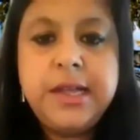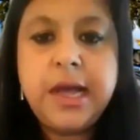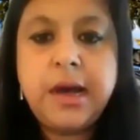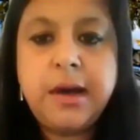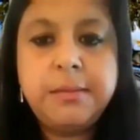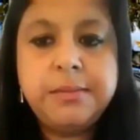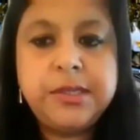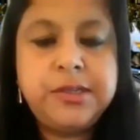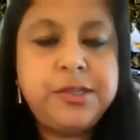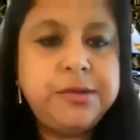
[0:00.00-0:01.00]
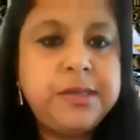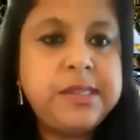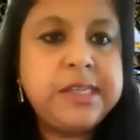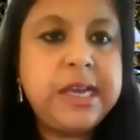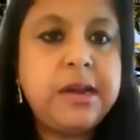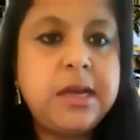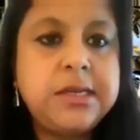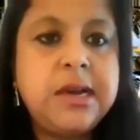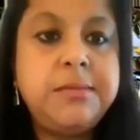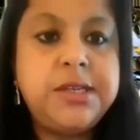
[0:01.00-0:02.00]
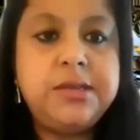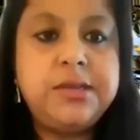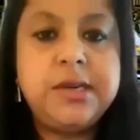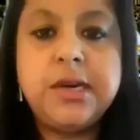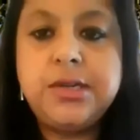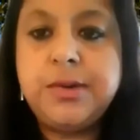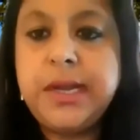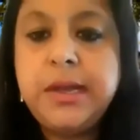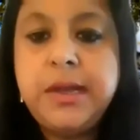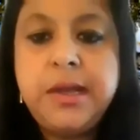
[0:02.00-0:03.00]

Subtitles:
so students cannot come into the country.